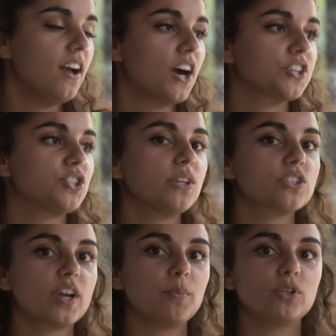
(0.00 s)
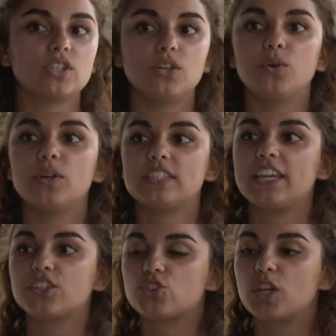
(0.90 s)
our students are able to
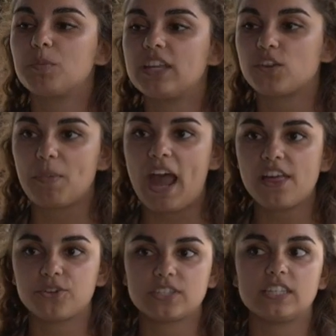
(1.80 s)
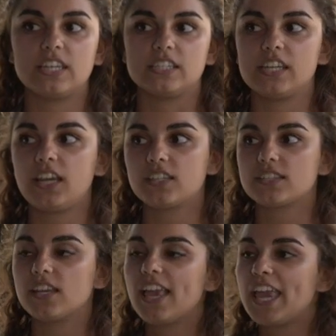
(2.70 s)
take a stream in either math or statistics